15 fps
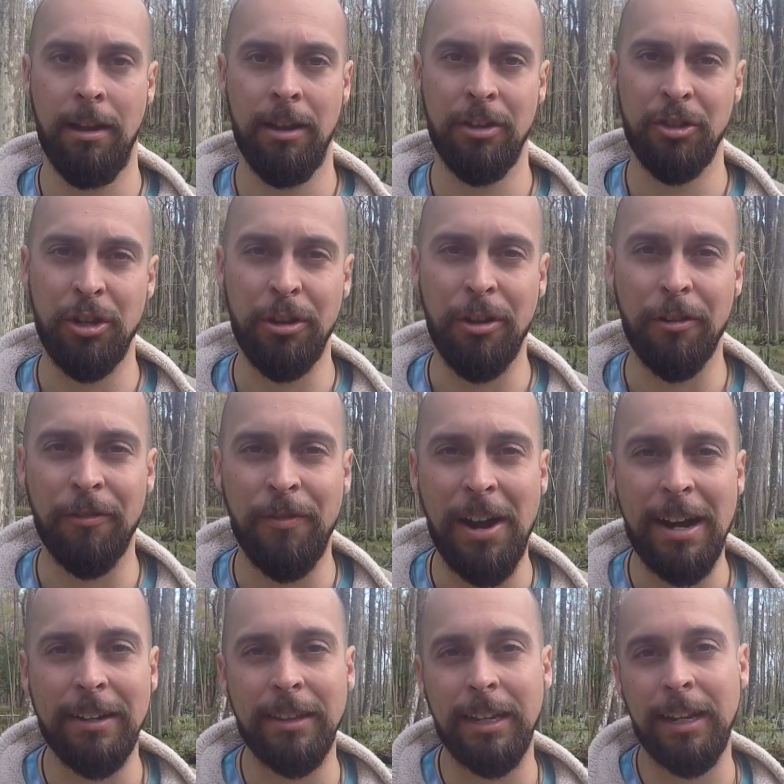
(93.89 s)
So you're
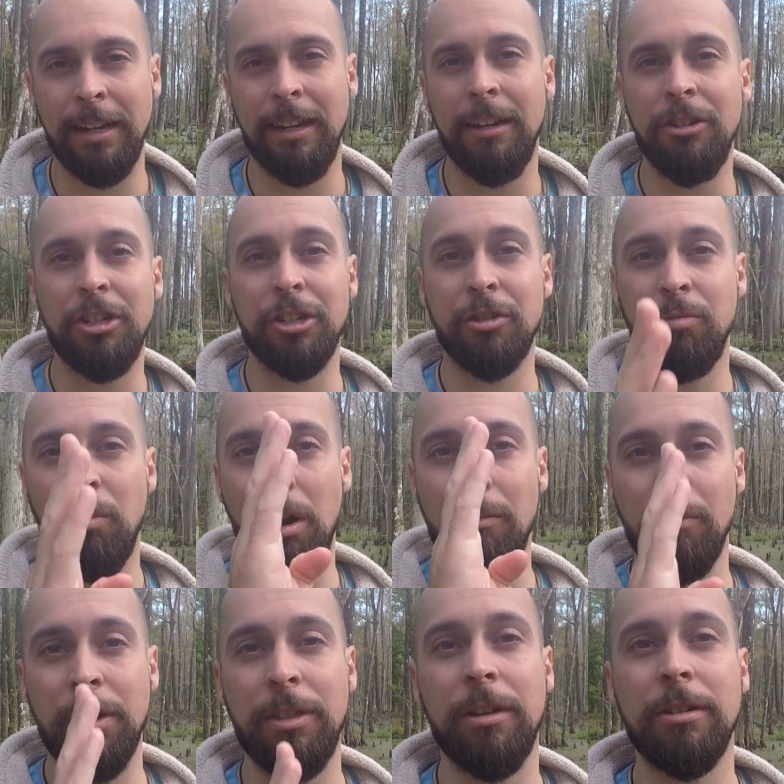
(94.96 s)
finally just one
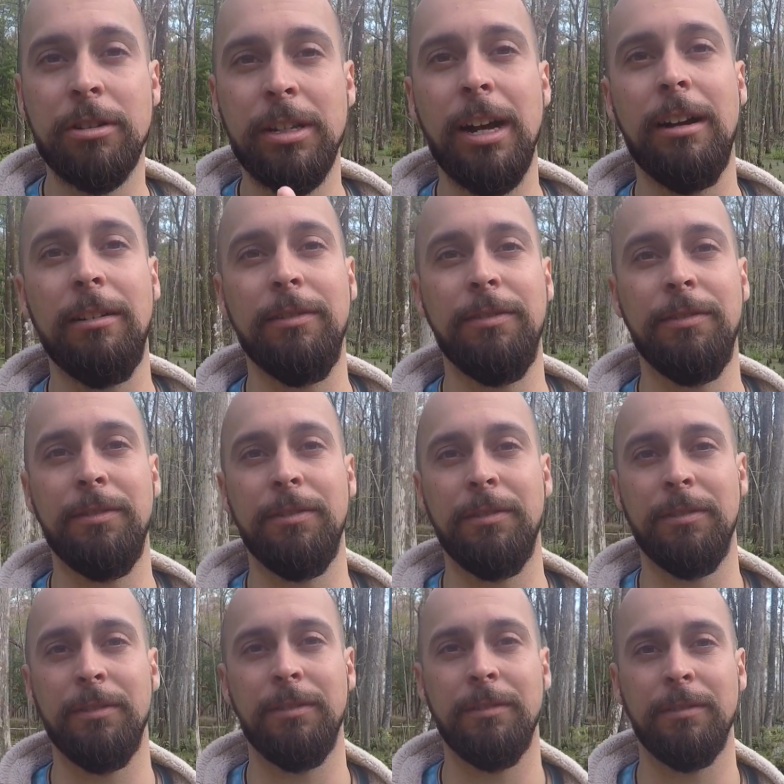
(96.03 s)
with yourself,
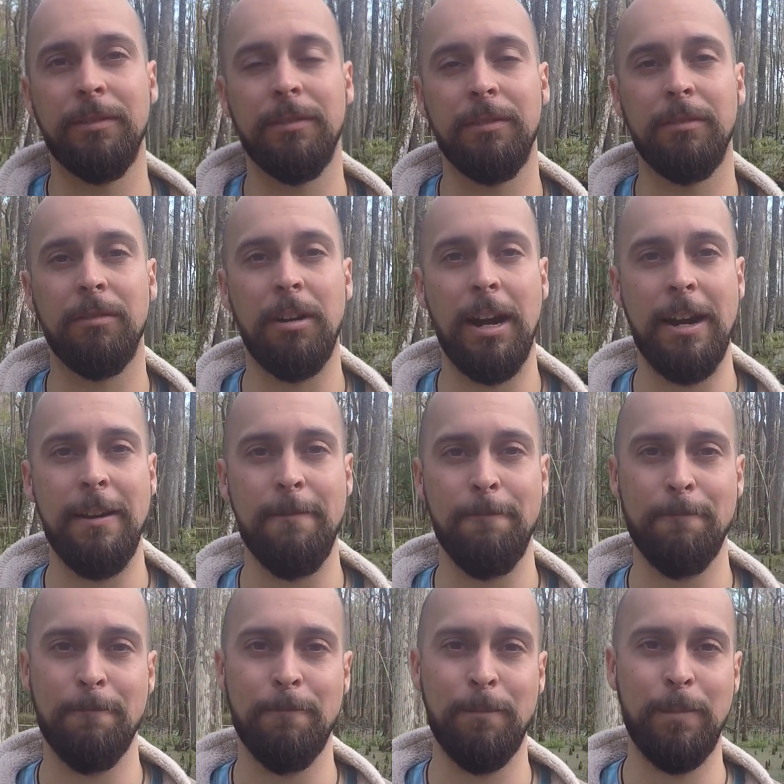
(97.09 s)
right?
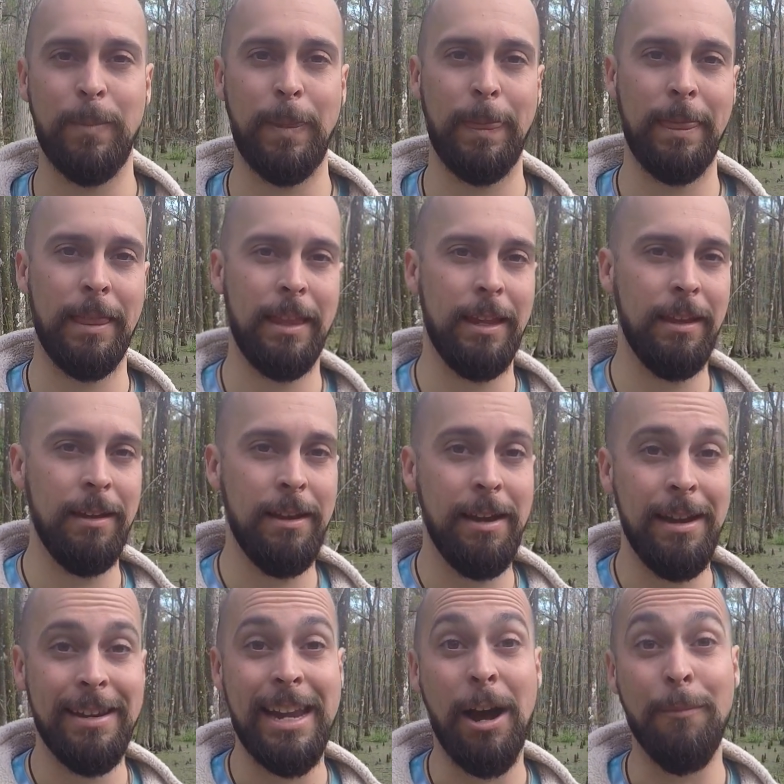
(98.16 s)

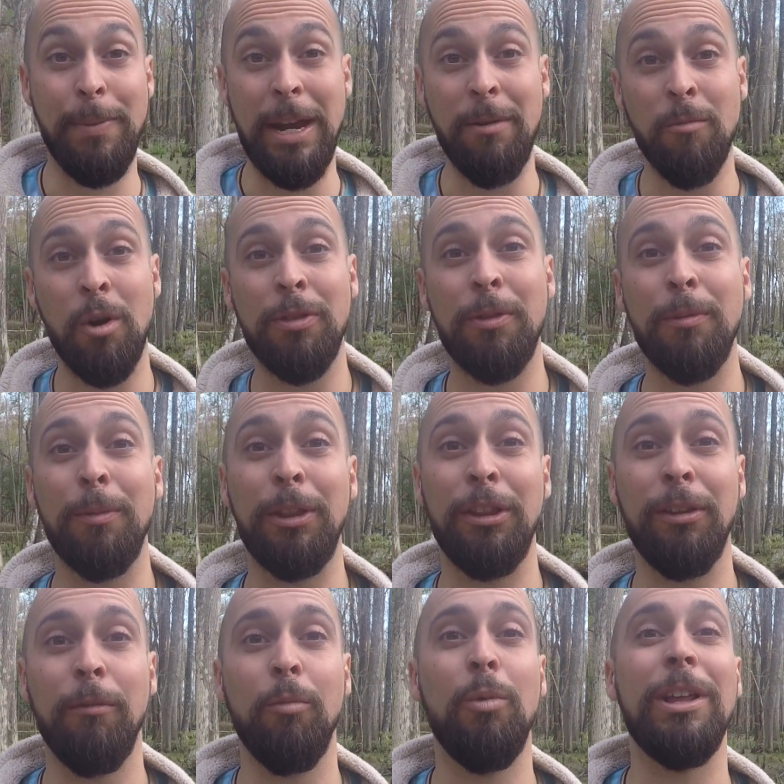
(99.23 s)
Now, being one
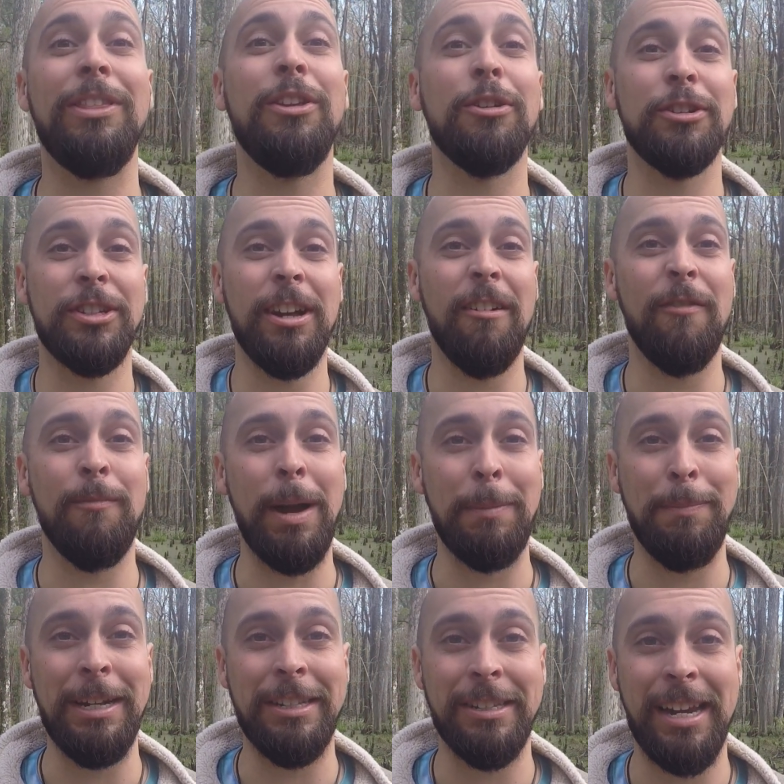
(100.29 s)
with yourself might
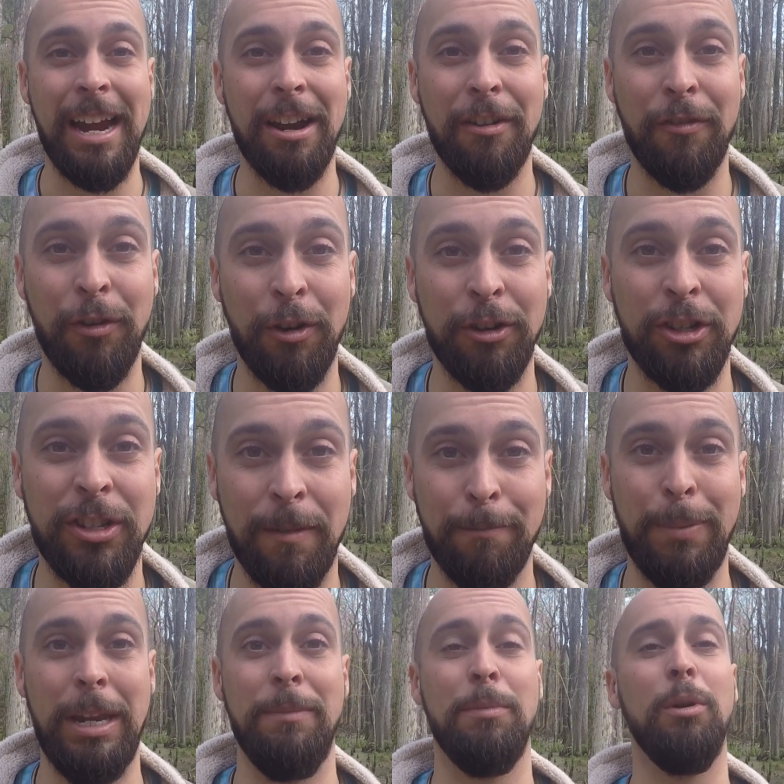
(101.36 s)
be scary for some
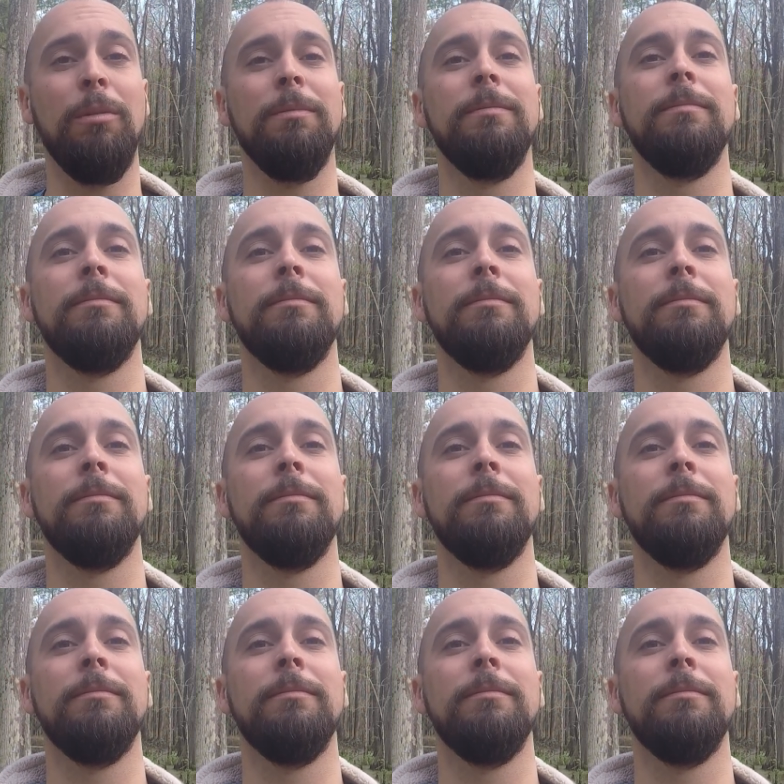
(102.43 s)
people.